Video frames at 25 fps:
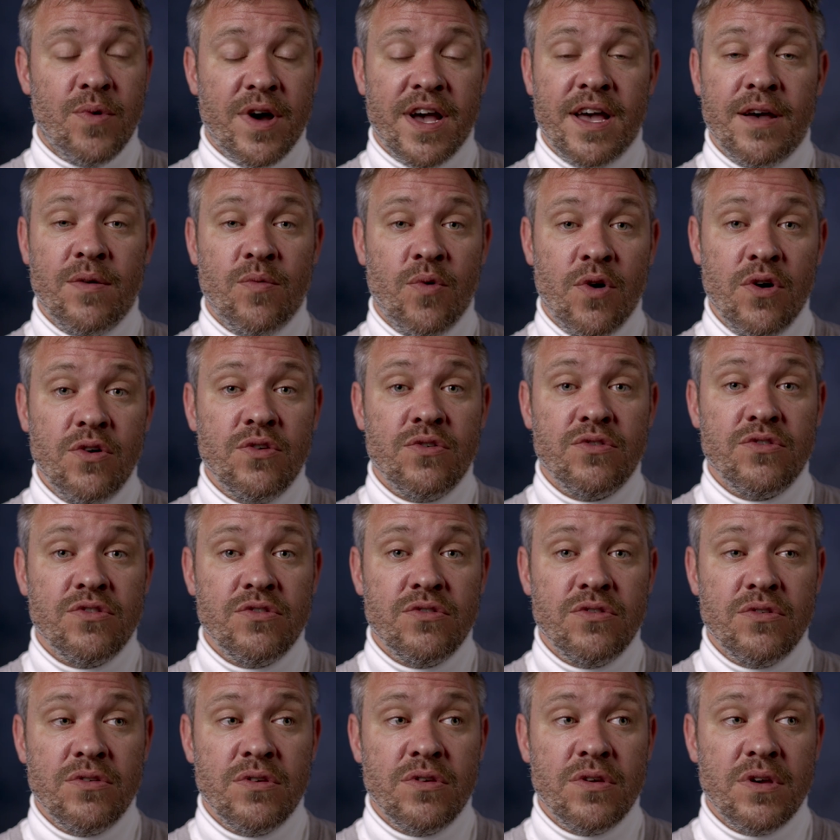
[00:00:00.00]
way it was.
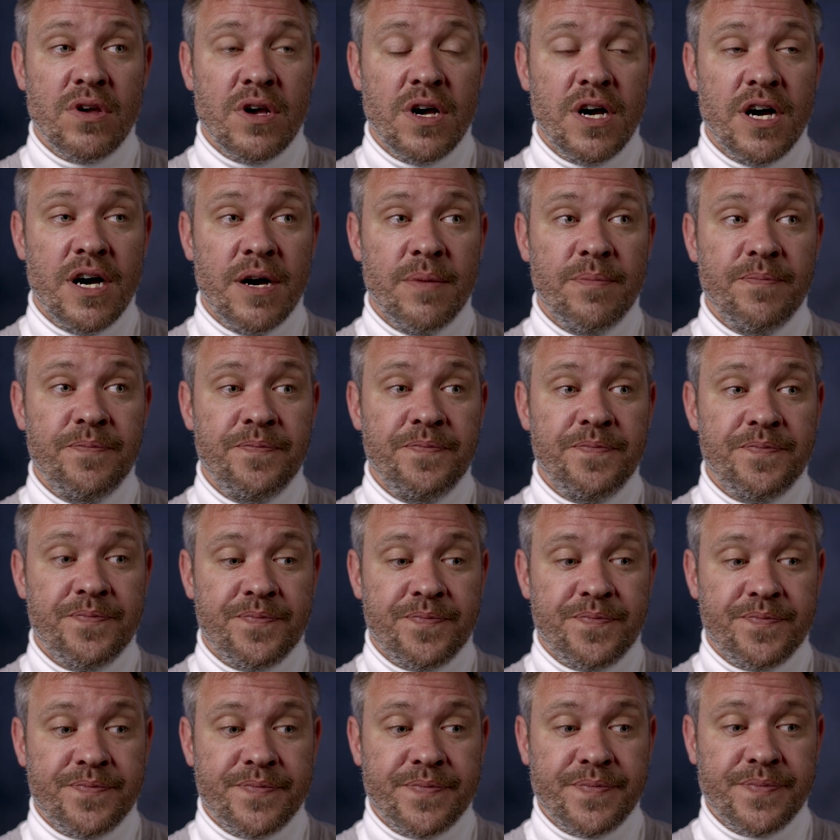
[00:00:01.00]
But
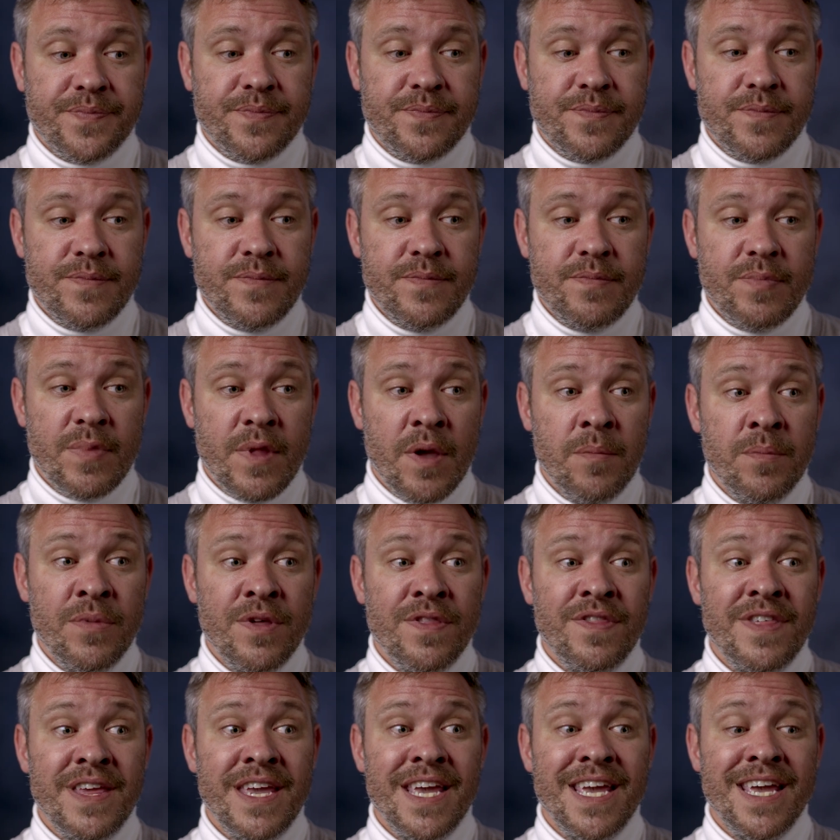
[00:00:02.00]

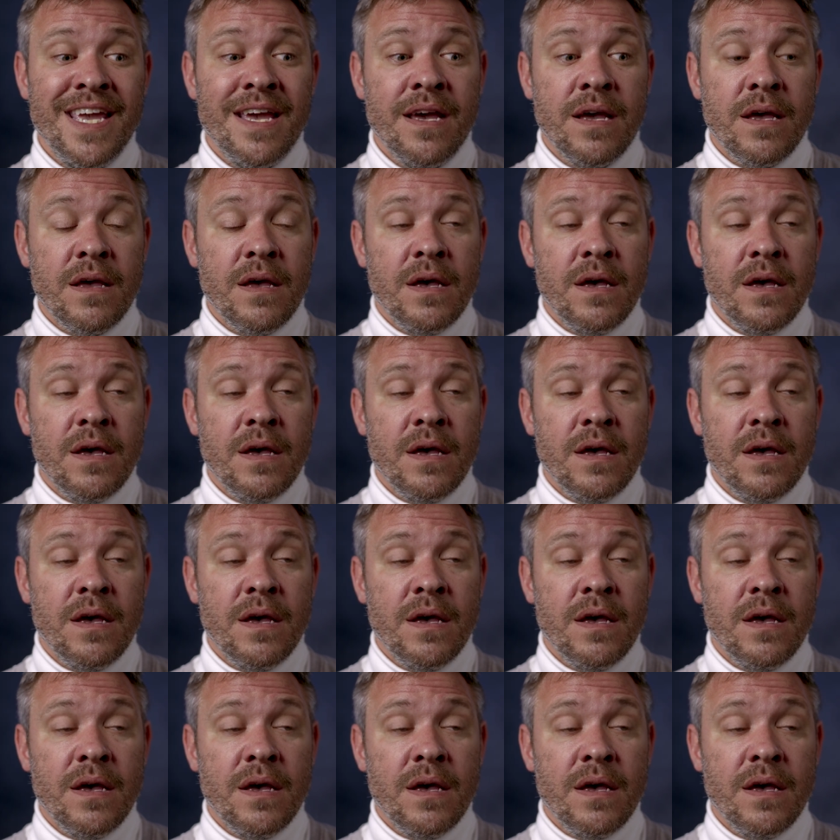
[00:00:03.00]
the